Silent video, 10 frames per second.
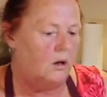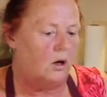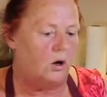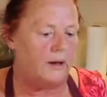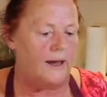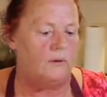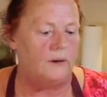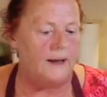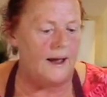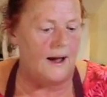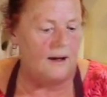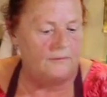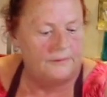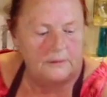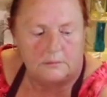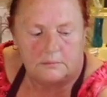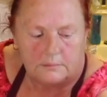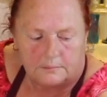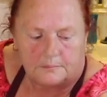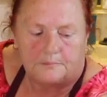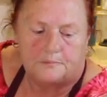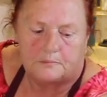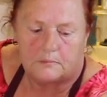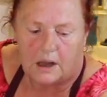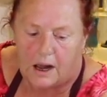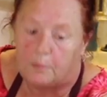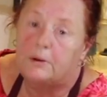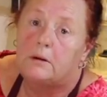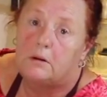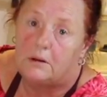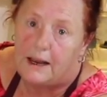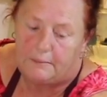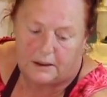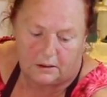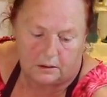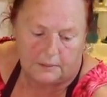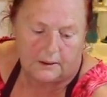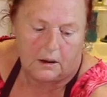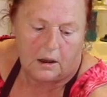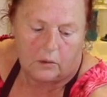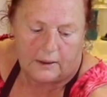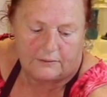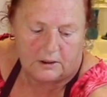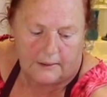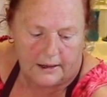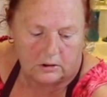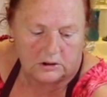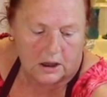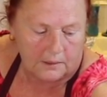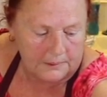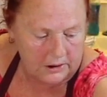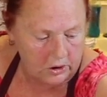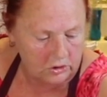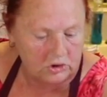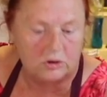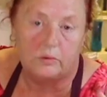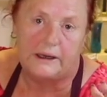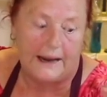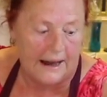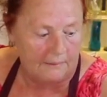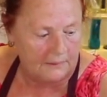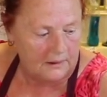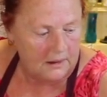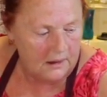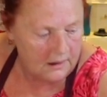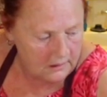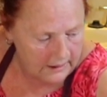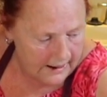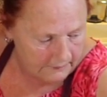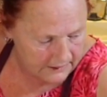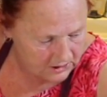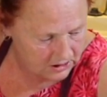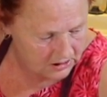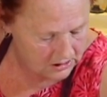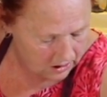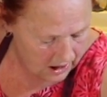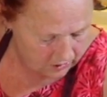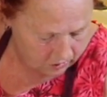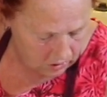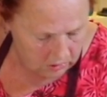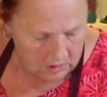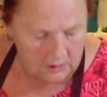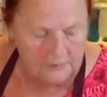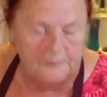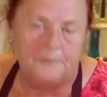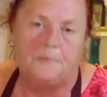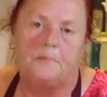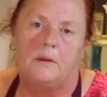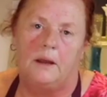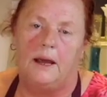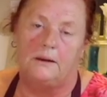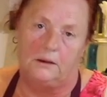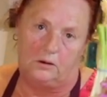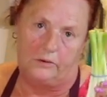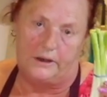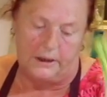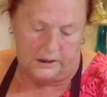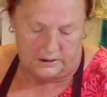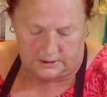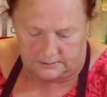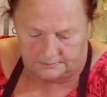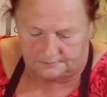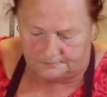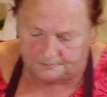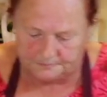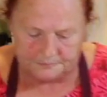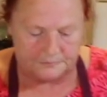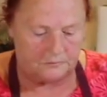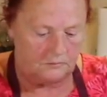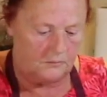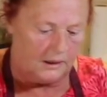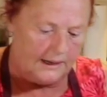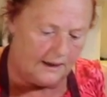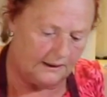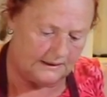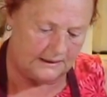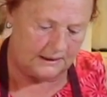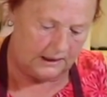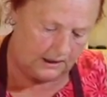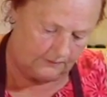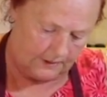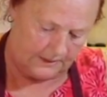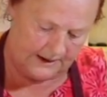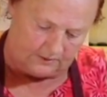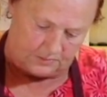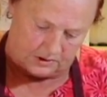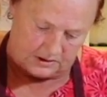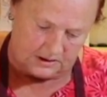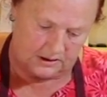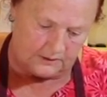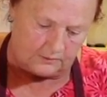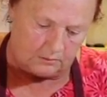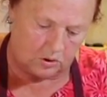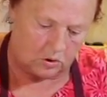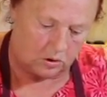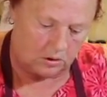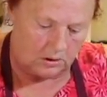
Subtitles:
Okay, we have, I'll put a little lime in it a little bit. We have tomatoes, jalapenos, to recap, cabbage, cilantro, and little green onions. Now let's see if I'm going to have to put this in a different bowl.